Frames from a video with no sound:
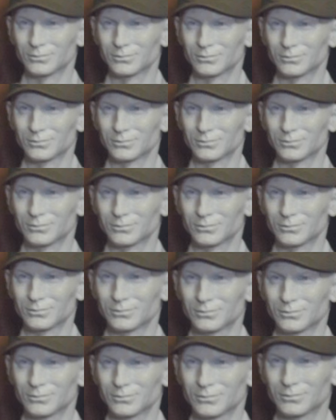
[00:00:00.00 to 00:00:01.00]

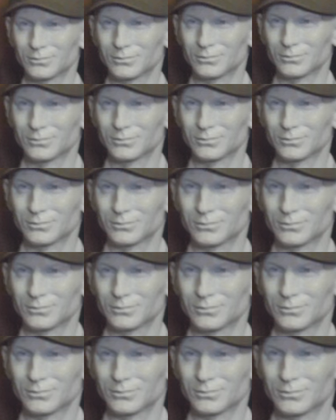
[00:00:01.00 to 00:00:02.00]

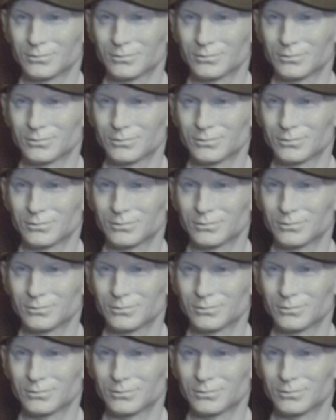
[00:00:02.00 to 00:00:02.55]
No words are spoken by the person on screen.